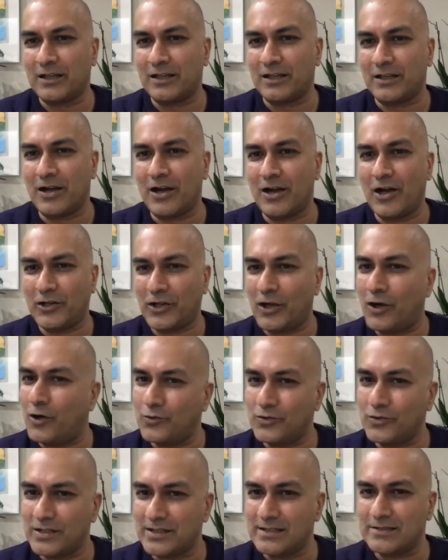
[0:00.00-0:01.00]
card
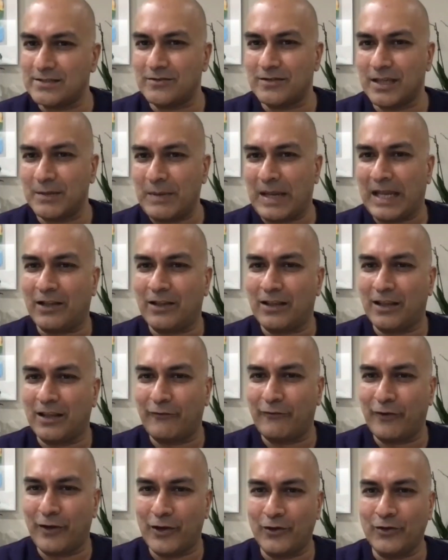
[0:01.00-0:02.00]
holders on the back of their
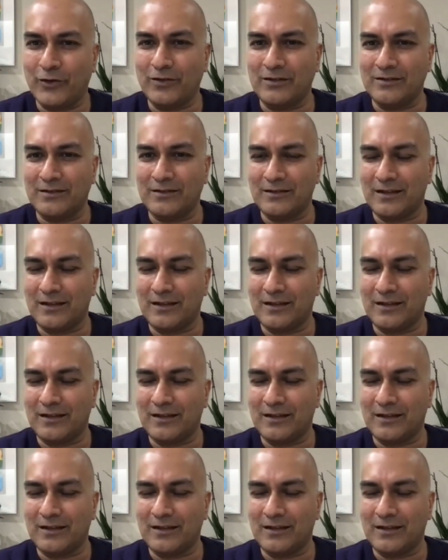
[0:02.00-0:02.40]
phone.